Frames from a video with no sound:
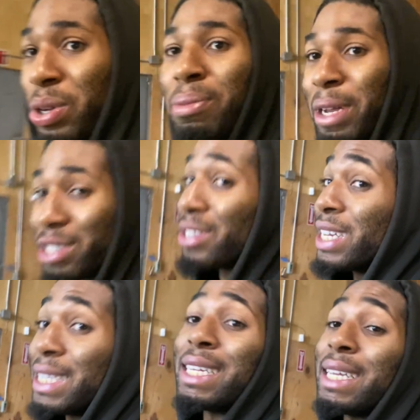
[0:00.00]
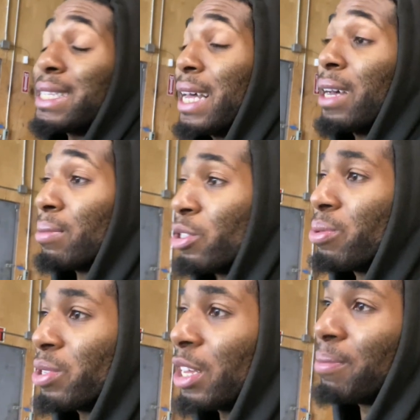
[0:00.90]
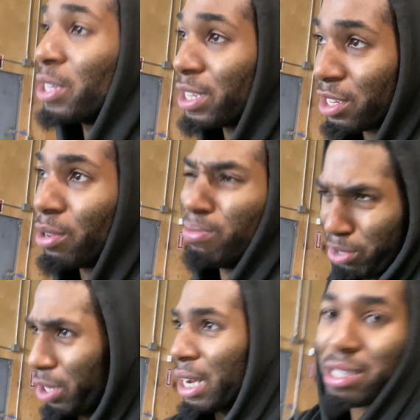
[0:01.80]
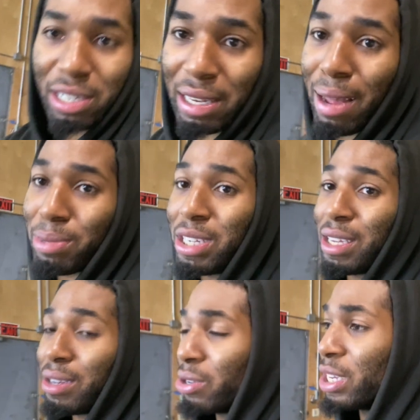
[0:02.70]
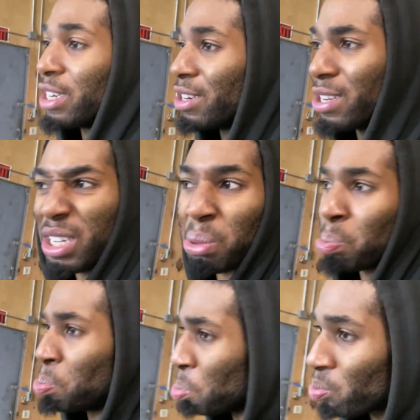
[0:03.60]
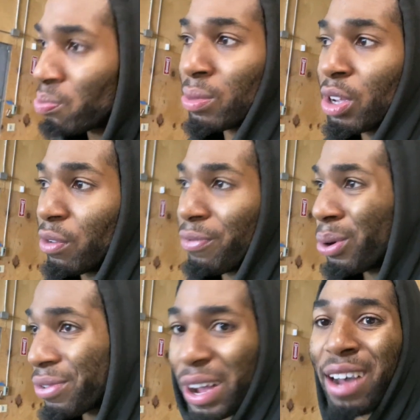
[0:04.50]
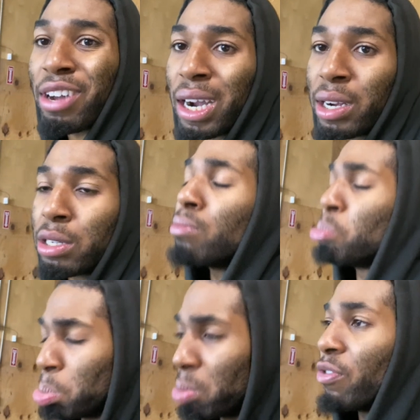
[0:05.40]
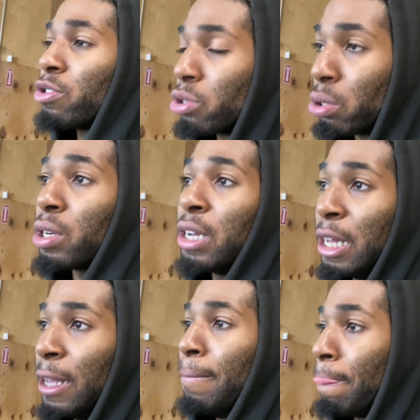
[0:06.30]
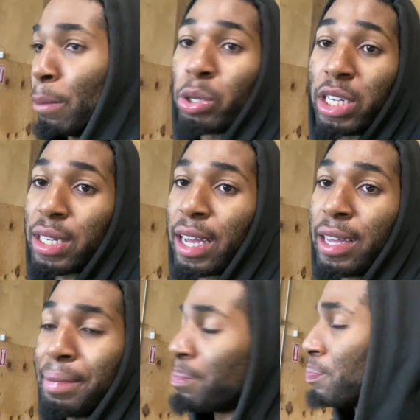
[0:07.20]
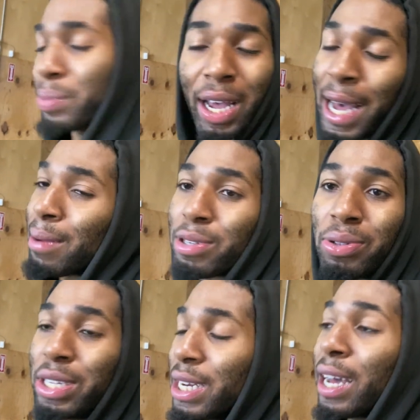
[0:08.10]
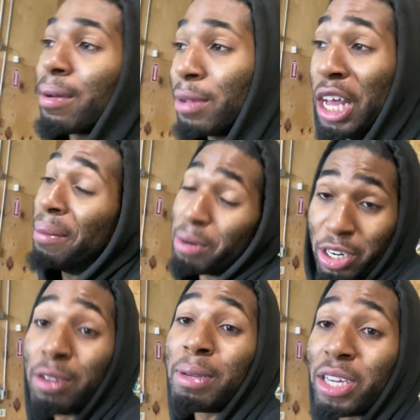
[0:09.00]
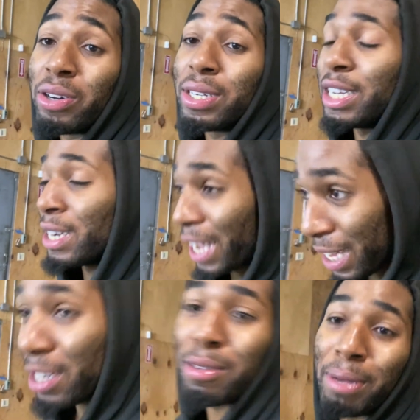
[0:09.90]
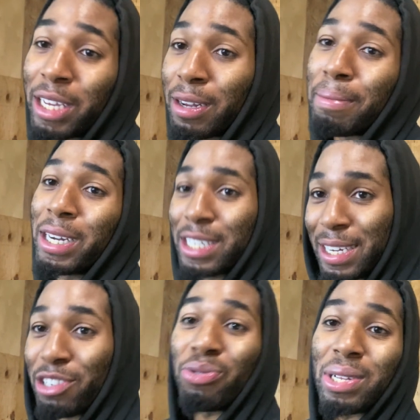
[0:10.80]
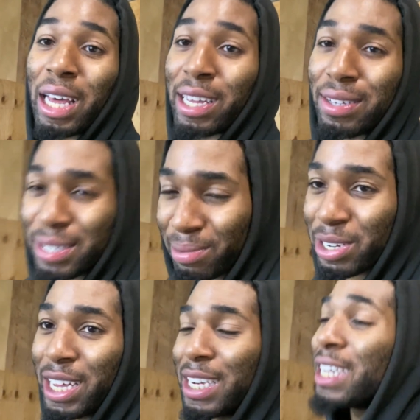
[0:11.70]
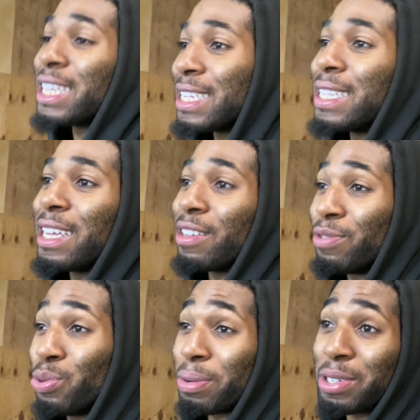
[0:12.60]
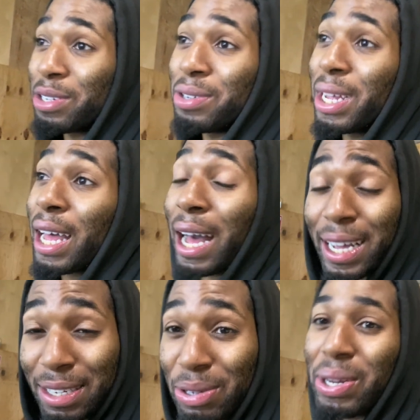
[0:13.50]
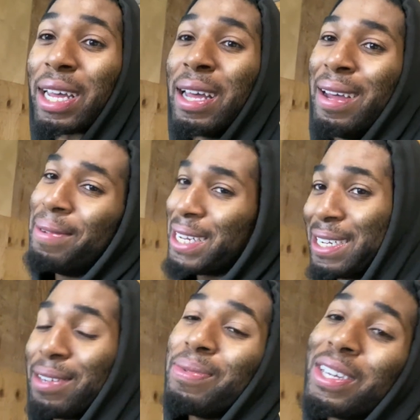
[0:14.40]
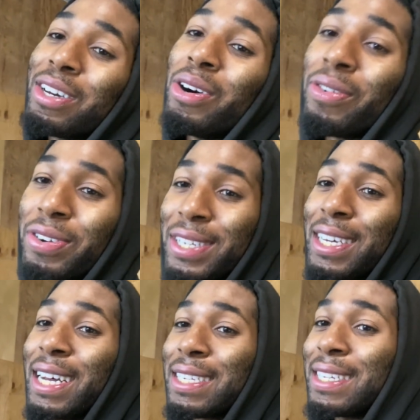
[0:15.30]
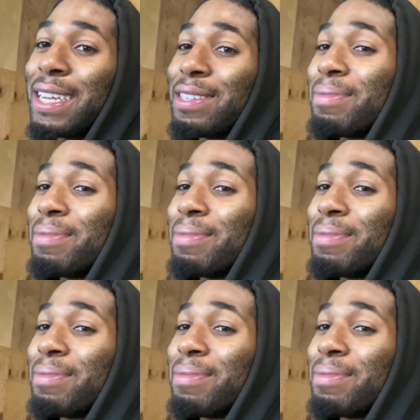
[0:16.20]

to make sure they take their time. You know what I'm saying? Because could I just slap this kid on here in 4 or 5 hours? For sure. Would it stay? Absolutely not. But it'll be on there, and it'll be in a budget that you would like. You know what I'm saying? And that's the thing. If you want me to do that, I can do that. But that's something we can go over in the consultation,